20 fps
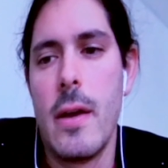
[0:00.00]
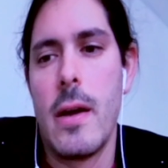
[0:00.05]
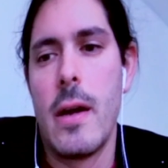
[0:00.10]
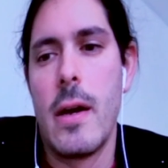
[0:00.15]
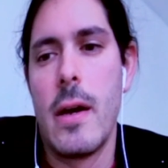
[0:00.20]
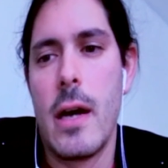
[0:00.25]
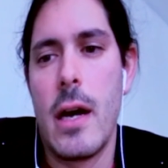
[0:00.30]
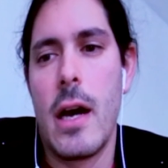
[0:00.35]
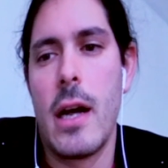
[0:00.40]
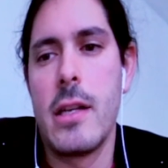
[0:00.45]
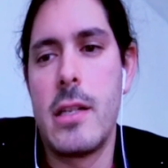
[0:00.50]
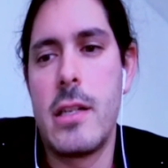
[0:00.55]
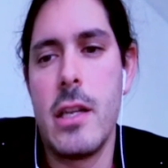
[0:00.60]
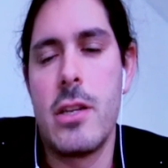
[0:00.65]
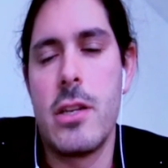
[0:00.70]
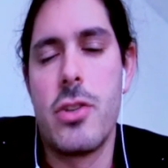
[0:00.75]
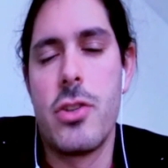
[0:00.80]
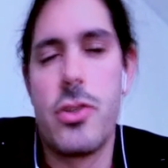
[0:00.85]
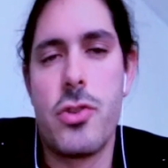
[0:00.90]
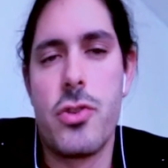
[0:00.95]
I
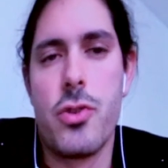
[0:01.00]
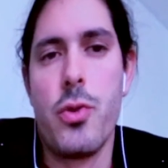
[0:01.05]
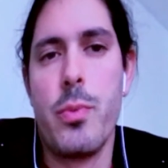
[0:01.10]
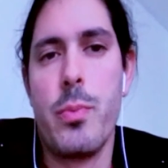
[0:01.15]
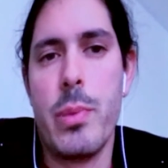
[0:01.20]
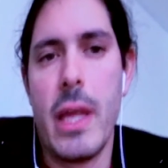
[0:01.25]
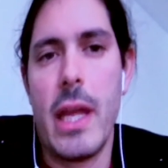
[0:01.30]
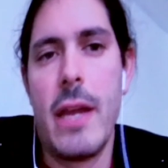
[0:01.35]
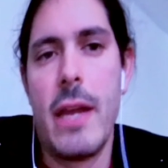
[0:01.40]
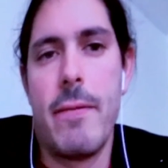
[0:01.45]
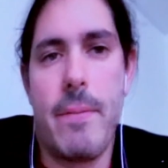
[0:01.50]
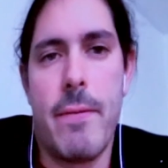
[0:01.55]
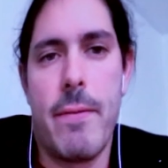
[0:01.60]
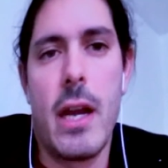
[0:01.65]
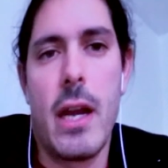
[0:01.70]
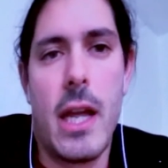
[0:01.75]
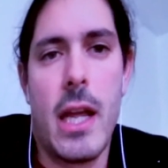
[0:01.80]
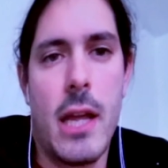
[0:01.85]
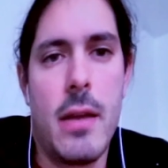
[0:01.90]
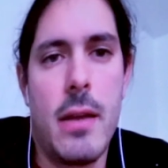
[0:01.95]
teach the true blade
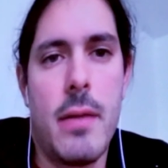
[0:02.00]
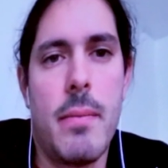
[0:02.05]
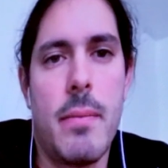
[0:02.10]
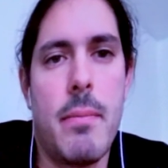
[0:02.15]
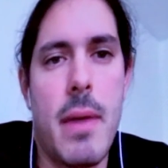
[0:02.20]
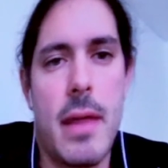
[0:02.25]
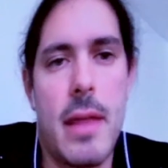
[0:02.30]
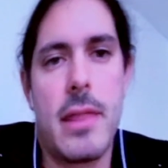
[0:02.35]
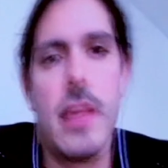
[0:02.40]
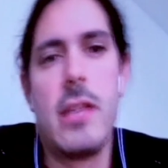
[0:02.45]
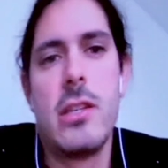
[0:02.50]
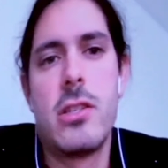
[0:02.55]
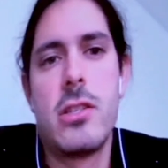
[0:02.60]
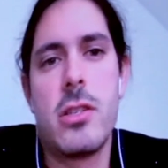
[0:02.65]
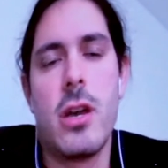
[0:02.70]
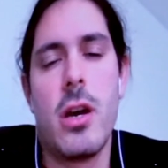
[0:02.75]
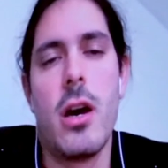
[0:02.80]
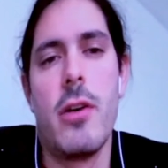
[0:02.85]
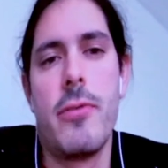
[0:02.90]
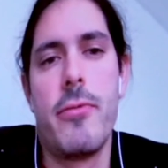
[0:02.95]
fighting
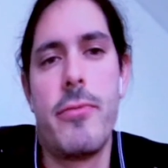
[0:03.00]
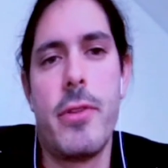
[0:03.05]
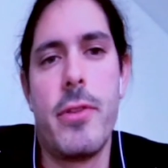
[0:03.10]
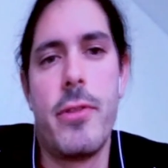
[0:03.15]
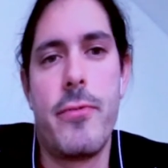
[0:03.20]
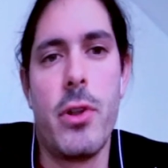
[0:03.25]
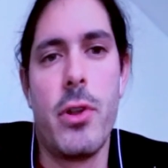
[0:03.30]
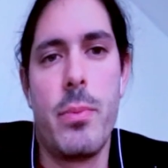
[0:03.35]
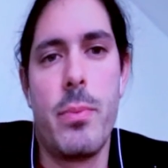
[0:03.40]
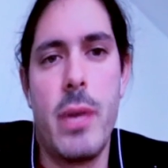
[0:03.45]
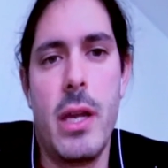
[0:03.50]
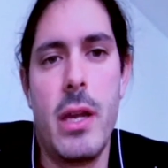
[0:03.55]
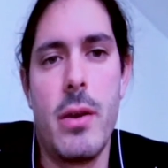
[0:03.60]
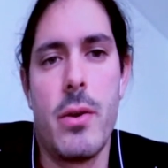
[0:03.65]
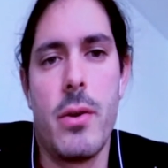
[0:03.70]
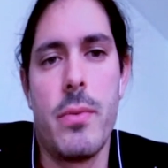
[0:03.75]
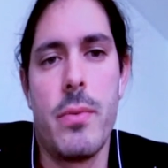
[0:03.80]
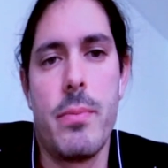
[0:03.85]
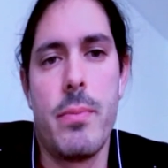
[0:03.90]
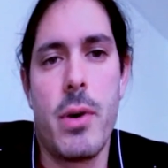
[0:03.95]
methods of the
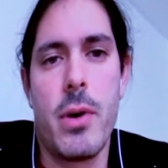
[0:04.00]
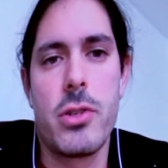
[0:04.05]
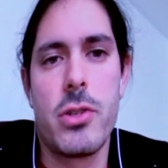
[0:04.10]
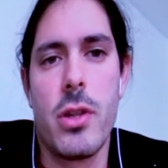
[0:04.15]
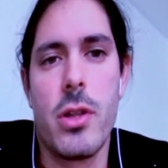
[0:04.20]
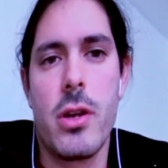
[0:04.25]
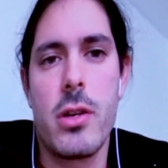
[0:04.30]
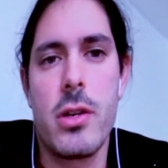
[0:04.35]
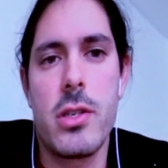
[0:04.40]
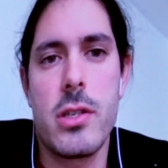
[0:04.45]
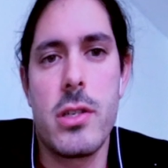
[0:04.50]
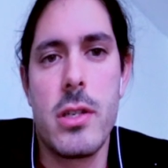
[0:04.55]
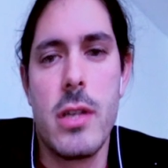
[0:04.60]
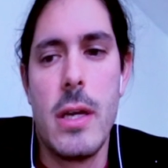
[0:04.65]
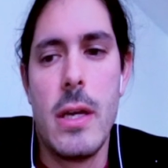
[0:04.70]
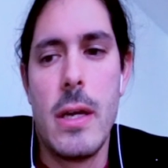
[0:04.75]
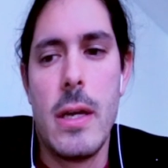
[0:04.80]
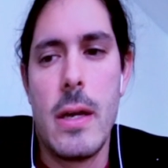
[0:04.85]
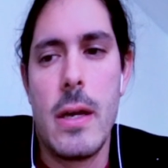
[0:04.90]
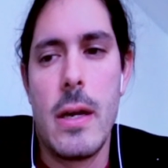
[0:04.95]
Filipino martial
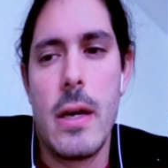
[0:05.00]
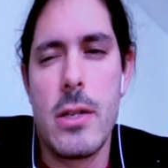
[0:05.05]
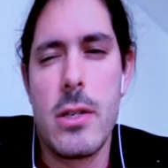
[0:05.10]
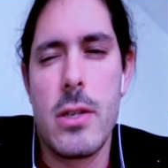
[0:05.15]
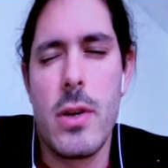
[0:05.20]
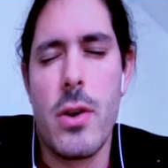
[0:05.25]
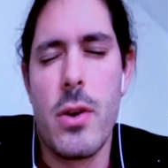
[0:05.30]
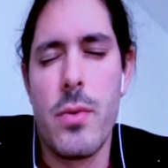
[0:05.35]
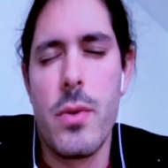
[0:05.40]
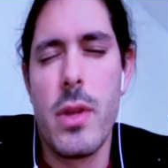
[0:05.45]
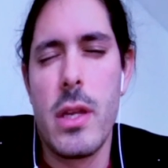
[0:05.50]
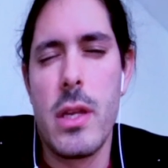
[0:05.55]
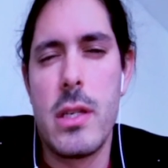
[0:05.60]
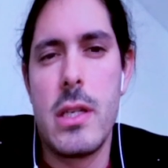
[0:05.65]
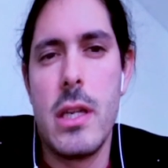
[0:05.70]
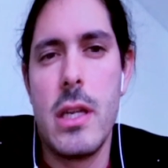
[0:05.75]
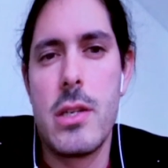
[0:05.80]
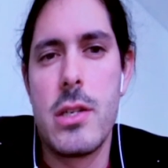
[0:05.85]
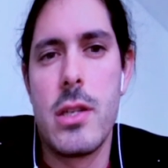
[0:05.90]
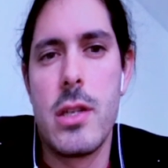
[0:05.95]
arts. So I
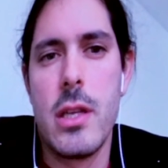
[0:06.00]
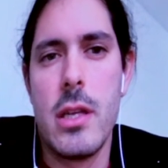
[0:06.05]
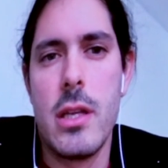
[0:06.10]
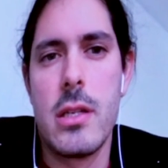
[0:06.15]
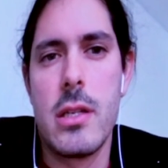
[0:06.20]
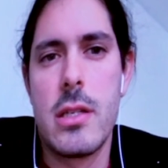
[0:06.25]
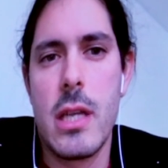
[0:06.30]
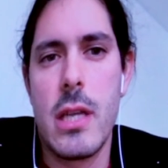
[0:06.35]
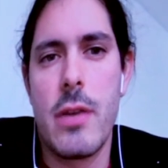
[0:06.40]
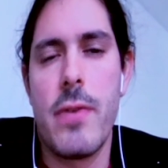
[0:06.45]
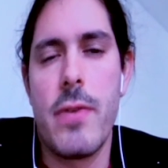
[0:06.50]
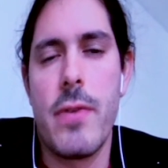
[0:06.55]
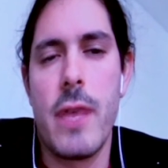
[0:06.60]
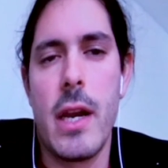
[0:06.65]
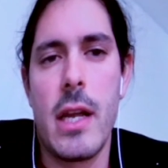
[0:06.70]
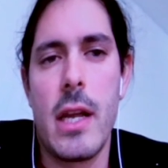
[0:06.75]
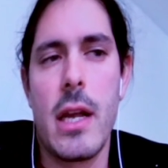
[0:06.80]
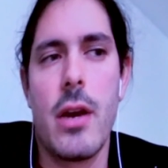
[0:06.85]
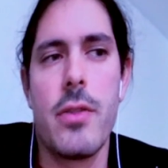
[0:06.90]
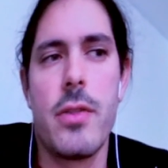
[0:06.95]
don't really teach the
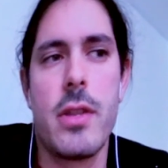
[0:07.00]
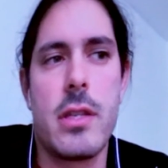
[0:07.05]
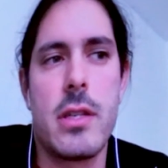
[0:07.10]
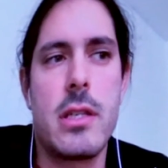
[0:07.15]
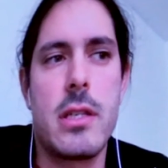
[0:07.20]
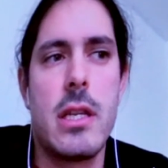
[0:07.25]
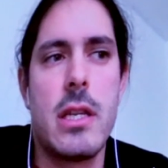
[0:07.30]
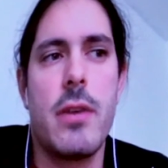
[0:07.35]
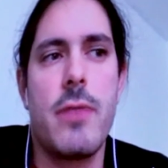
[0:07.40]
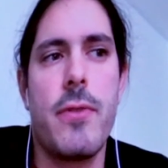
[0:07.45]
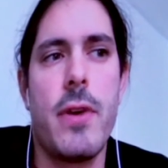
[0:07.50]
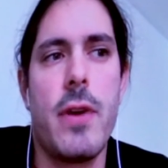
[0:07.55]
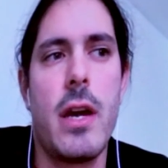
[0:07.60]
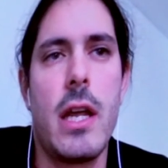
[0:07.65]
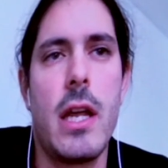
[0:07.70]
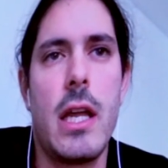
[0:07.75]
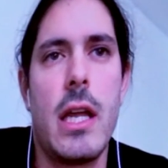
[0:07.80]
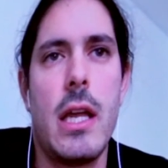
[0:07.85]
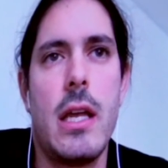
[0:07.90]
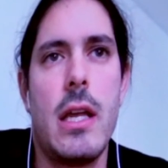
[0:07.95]
stick fighting. Now, the
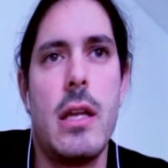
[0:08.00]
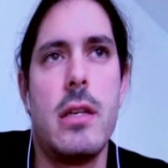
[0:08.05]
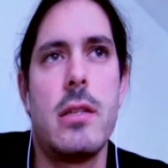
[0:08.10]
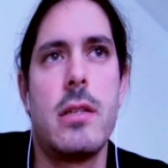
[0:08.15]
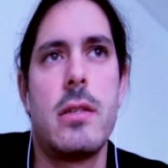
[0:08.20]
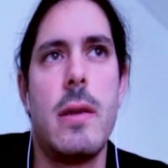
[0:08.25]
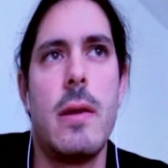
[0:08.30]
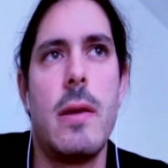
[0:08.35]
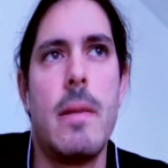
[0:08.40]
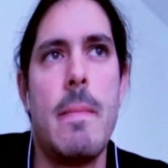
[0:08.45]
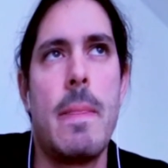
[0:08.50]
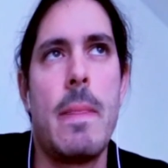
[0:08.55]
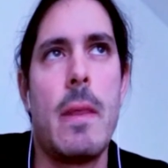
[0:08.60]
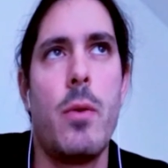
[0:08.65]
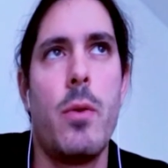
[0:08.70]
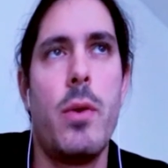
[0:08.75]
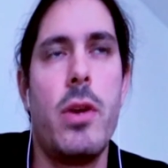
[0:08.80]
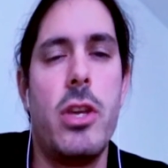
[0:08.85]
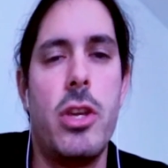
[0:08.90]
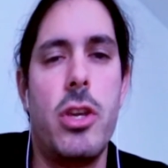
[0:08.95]
stick fighting
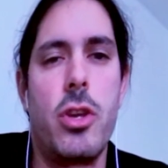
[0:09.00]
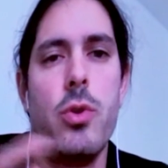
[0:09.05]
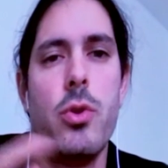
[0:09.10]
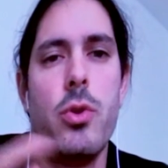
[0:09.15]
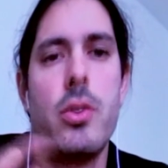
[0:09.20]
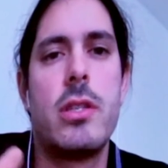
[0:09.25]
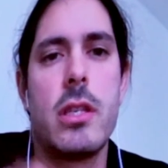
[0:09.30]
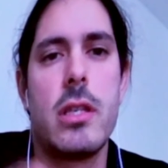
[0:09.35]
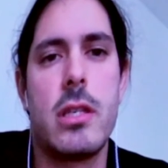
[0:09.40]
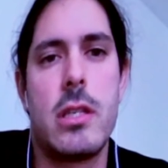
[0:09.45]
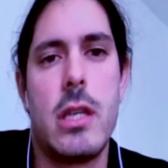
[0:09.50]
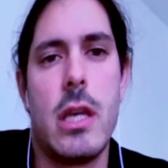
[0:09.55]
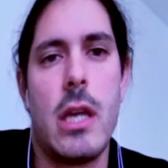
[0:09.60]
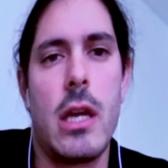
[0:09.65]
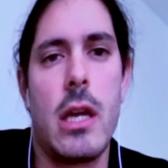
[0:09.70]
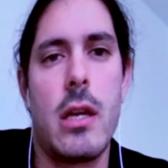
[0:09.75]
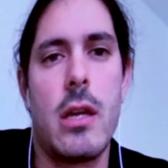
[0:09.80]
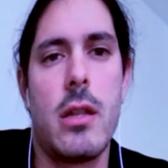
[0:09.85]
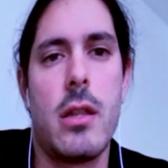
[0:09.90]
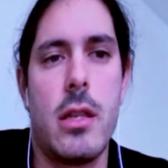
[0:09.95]
is, we use
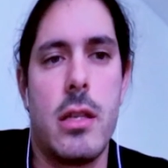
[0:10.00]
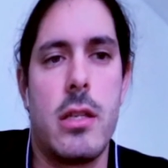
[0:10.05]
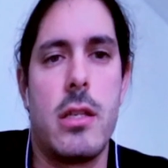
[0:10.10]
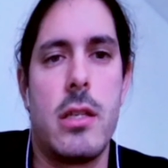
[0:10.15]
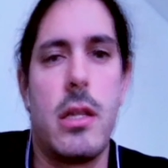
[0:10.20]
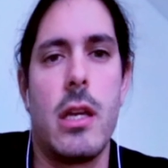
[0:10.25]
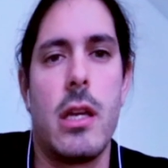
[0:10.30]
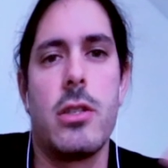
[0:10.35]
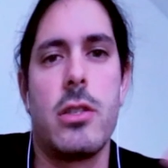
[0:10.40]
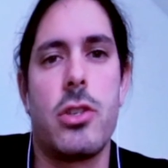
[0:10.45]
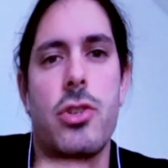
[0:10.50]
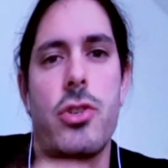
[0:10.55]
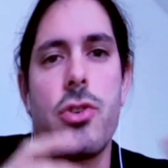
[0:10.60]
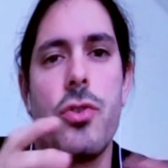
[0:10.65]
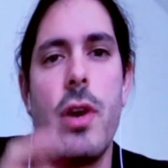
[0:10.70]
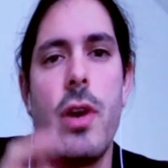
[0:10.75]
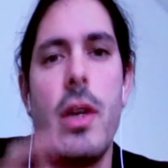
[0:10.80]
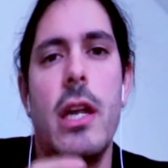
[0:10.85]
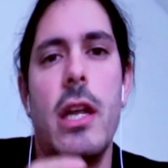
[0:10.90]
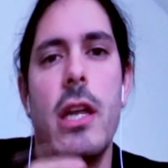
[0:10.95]
the stick. The
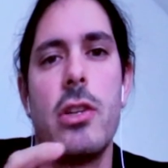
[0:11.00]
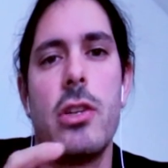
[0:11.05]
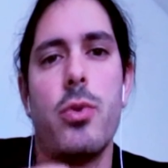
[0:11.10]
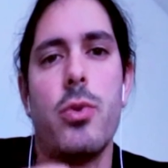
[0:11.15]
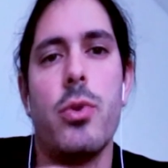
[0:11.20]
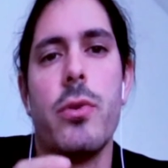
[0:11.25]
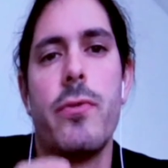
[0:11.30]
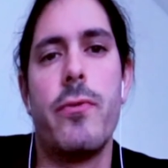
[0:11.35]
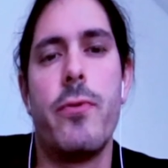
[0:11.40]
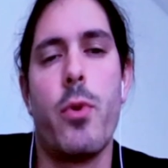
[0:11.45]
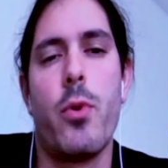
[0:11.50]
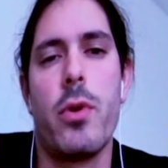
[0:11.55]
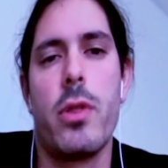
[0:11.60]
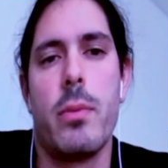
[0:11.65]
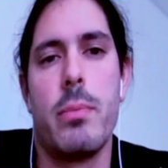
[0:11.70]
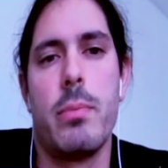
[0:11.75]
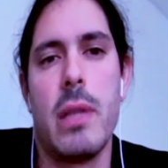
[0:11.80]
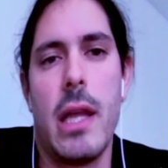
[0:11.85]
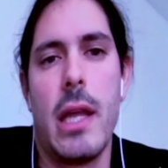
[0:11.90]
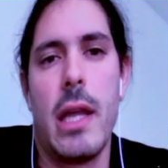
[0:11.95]
stick is a training
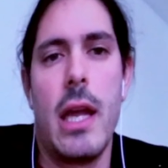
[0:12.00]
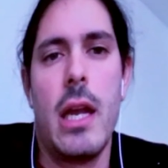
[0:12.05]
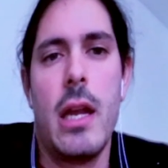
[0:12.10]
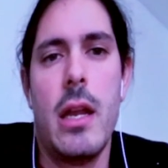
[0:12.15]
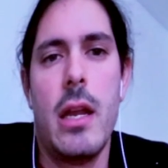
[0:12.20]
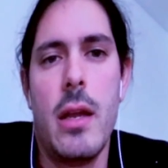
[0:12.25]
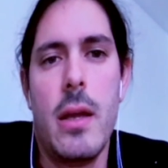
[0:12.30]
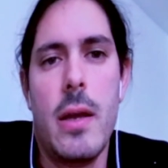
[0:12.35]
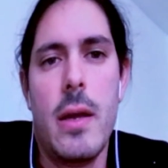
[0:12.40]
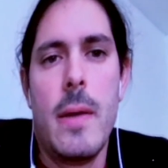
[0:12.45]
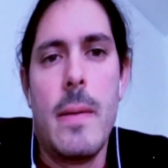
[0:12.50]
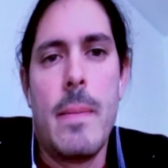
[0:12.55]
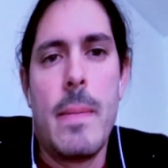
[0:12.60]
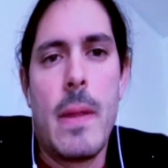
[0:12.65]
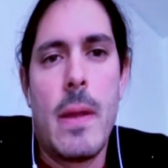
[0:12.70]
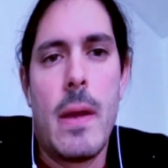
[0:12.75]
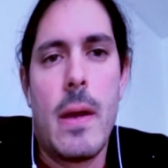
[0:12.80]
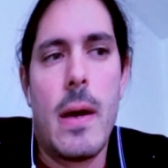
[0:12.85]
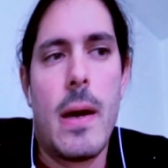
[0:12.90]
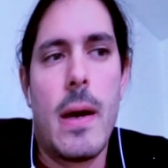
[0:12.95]
tool for the
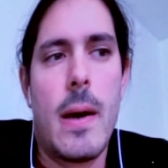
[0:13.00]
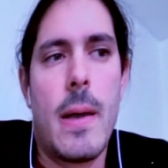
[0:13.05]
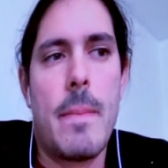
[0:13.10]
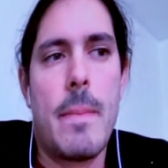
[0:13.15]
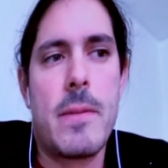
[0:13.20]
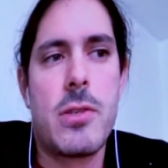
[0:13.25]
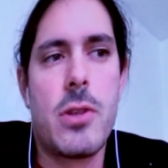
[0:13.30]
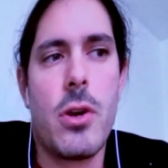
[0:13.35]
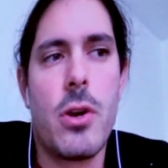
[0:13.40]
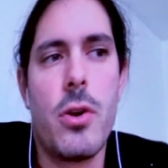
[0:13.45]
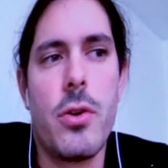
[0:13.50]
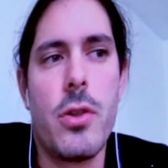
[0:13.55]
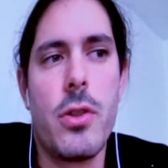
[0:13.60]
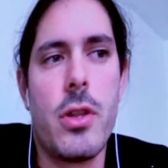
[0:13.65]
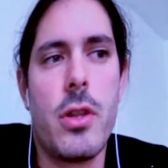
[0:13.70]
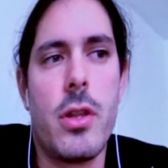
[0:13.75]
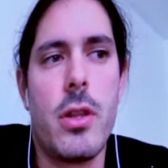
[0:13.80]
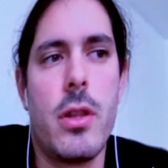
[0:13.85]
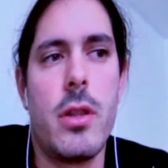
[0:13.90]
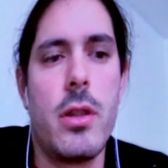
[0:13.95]
blade.
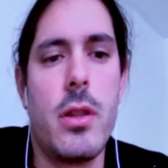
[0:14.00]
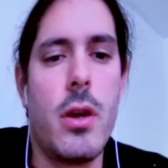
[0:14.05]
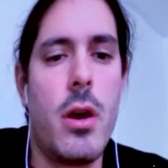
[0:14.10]
So